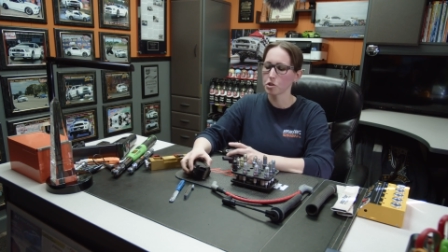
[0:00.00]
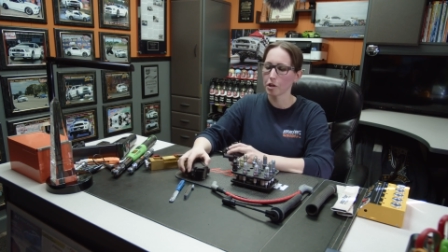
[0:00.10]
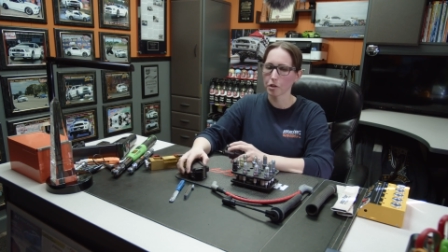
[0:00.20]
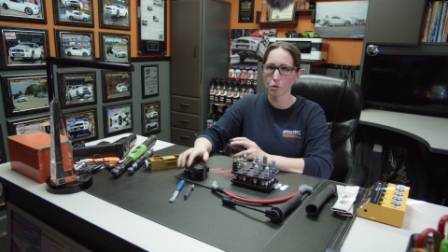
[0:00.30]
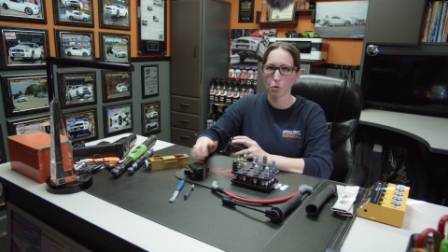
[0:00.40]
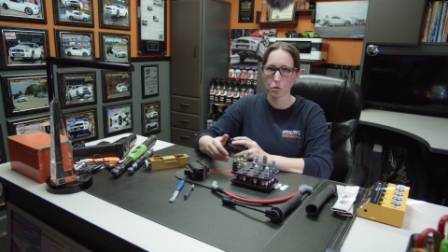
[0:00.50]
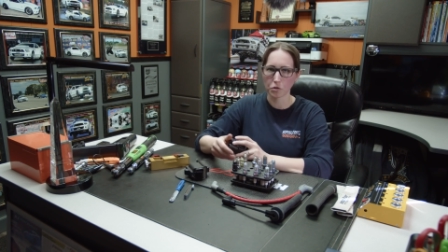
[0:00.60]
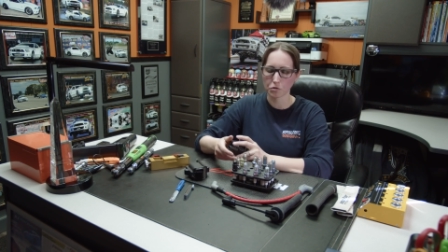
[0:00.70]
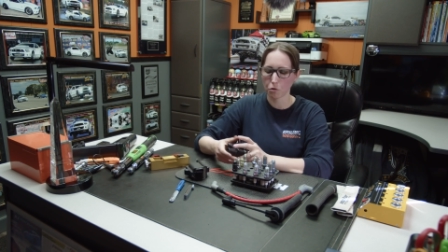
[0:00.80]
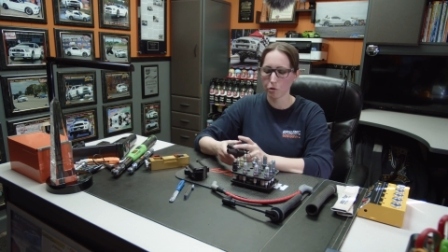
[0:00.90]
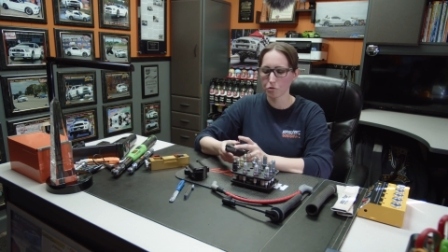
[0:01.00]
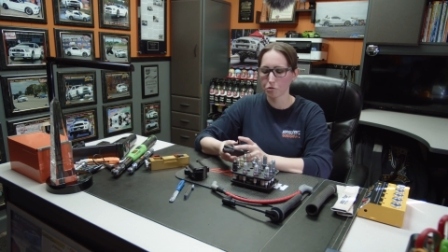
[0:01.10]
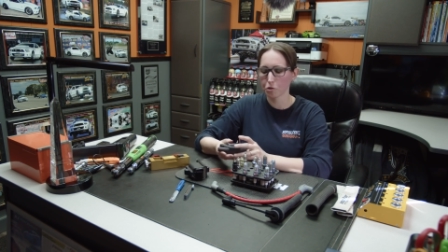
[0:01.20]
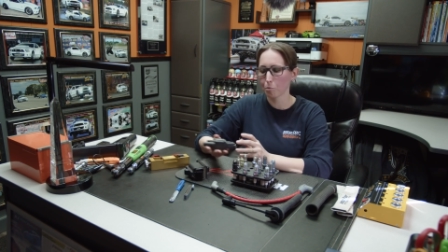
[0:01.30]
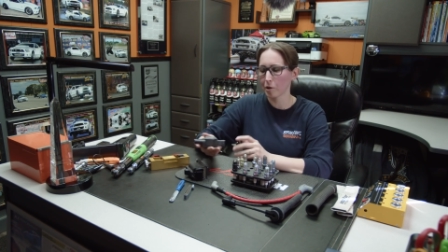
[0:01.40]
Check your coils. Coils
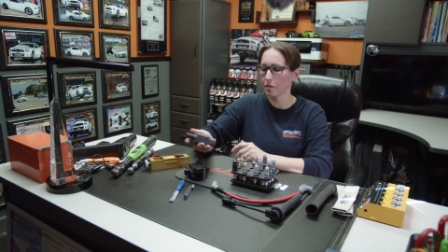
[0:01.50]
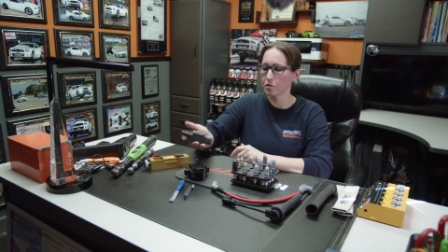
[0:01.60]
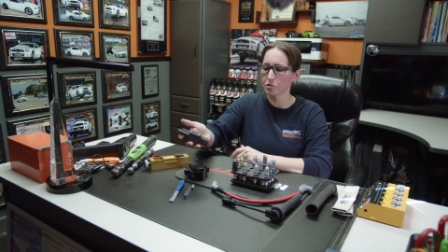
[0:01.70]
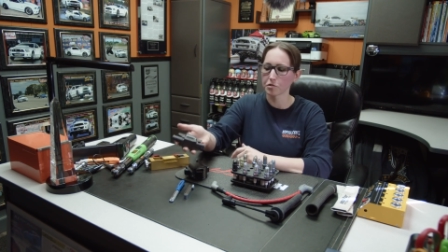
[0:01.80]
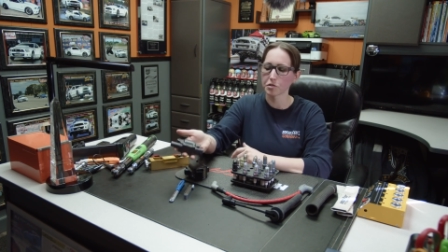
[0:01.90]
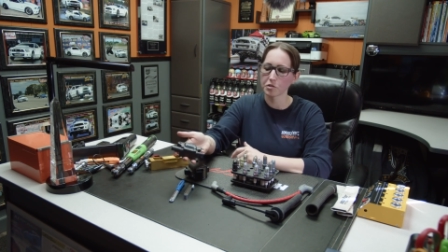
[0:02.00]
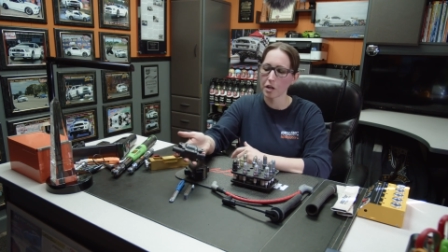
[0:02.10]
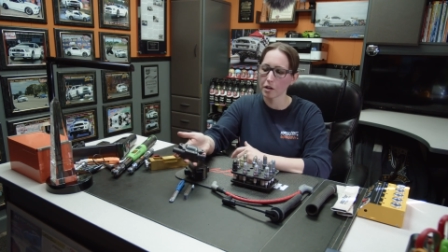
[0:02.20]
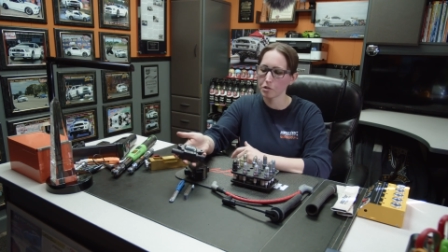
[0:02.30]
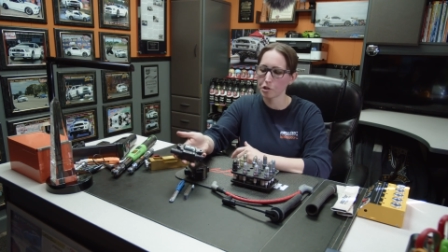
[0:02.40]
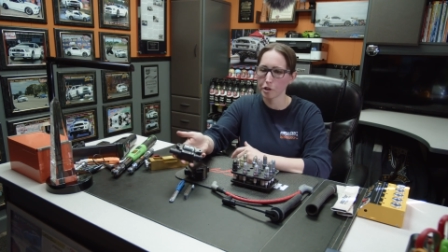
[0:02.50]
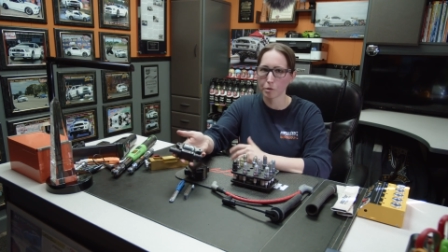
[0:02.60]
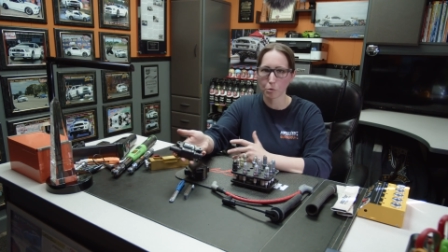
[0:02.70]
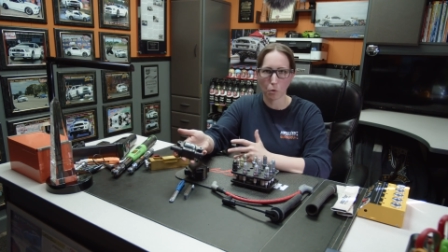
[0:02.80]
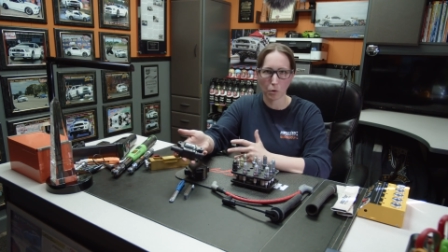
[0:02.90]
do go bad. This is a stock
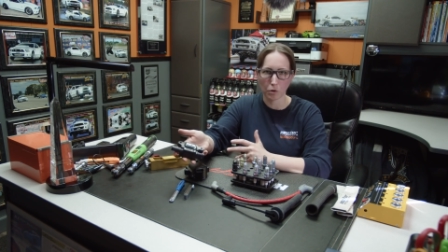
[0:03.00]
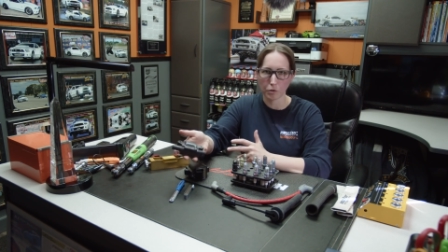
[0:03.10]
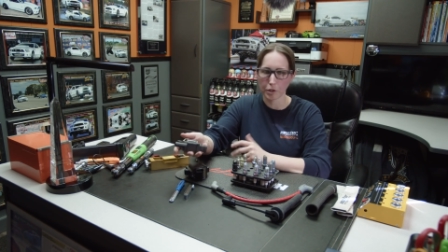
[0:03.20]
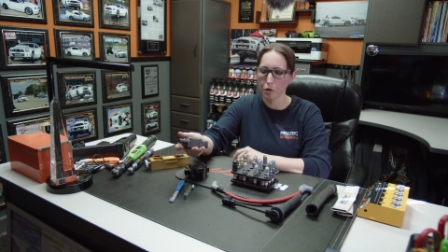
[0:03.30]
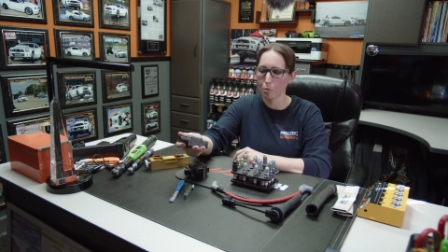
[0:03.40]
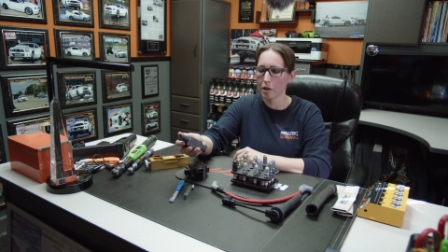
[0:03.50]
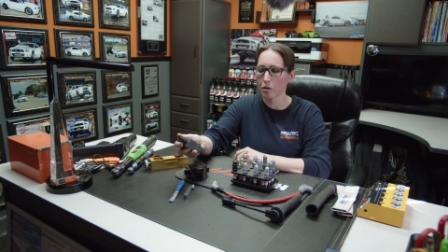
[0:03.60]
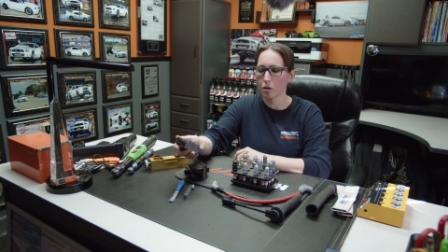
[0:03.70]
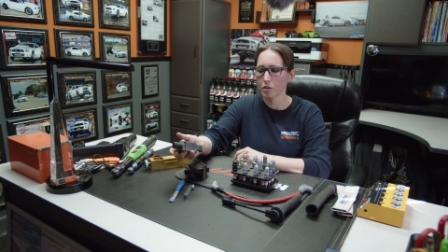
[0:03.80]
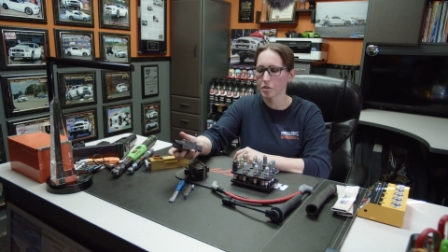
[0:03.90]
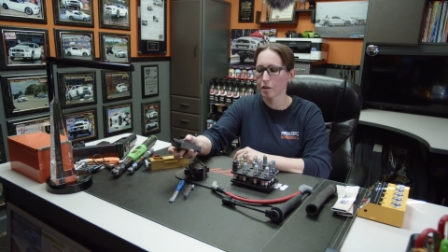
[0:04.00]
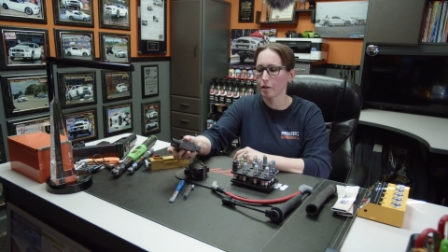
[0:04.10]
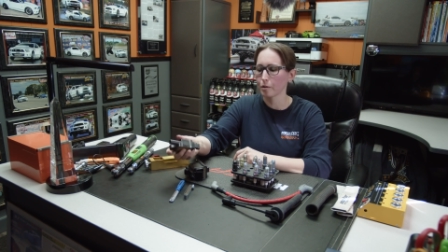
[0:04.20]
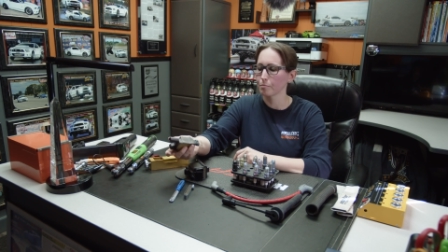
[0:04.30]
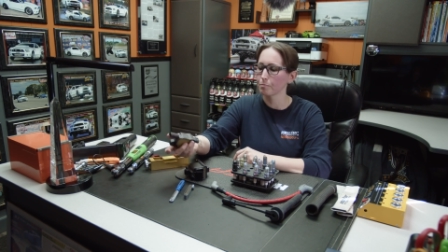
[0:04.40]
GM coil. They go bad all the
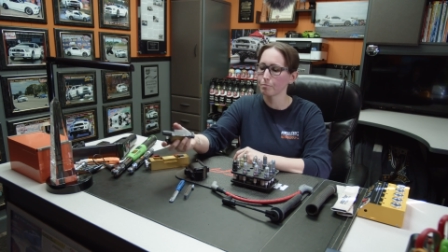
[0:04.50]
time